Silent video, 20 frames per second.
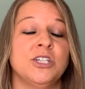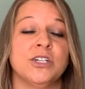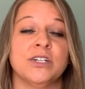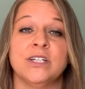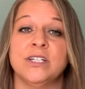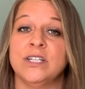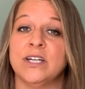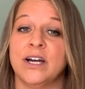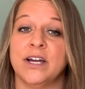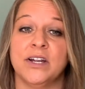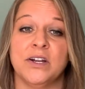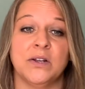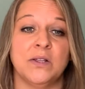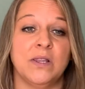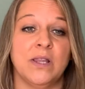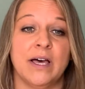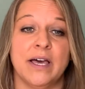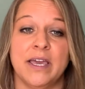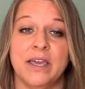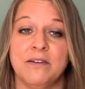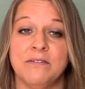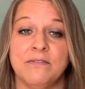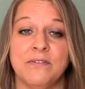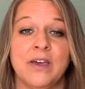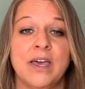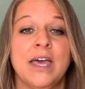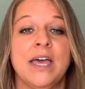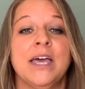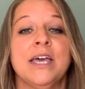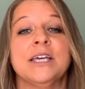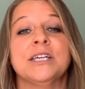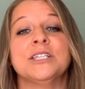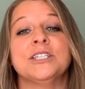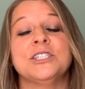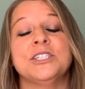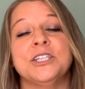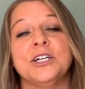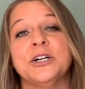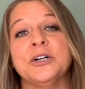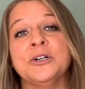your entire life.
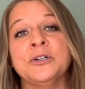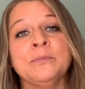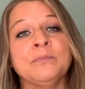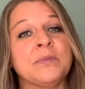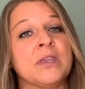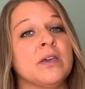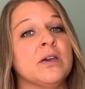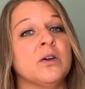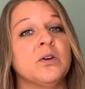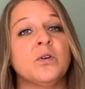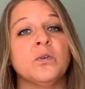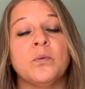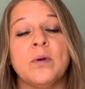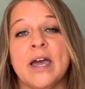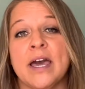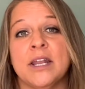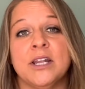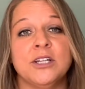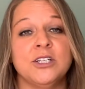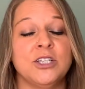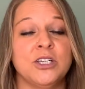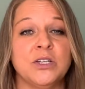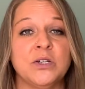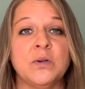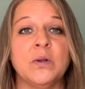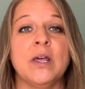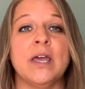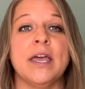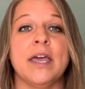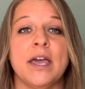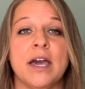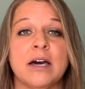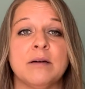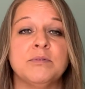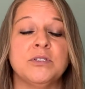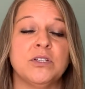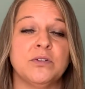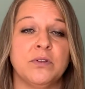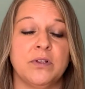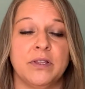So gratitude
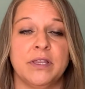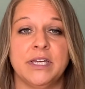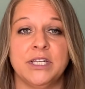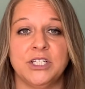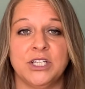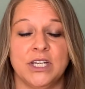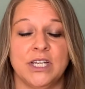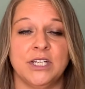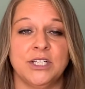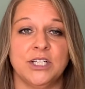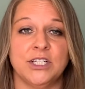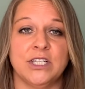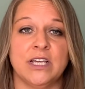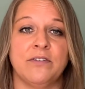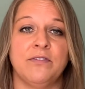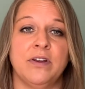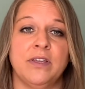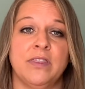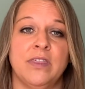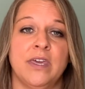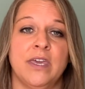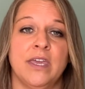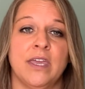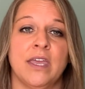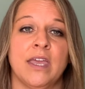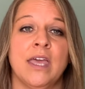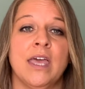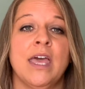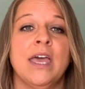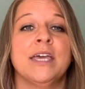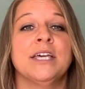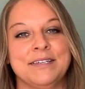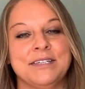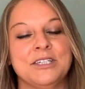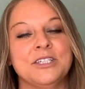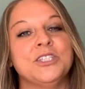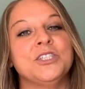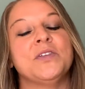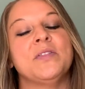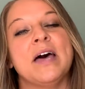absolutely changes everything.
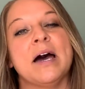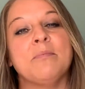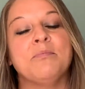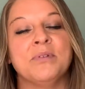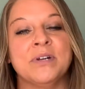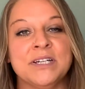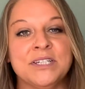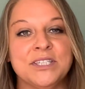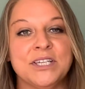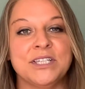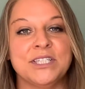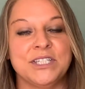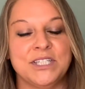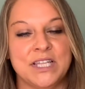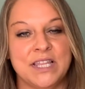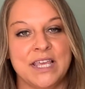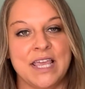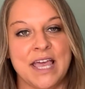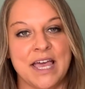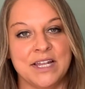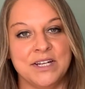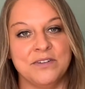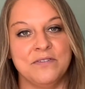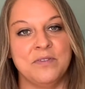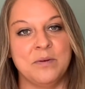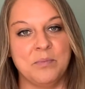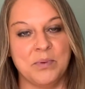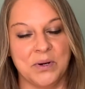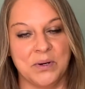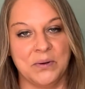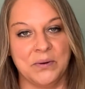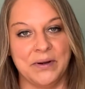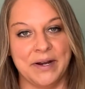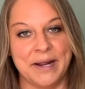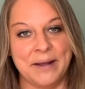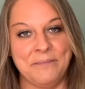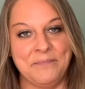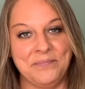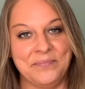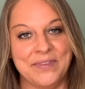So that brings us to the end of the
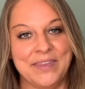program.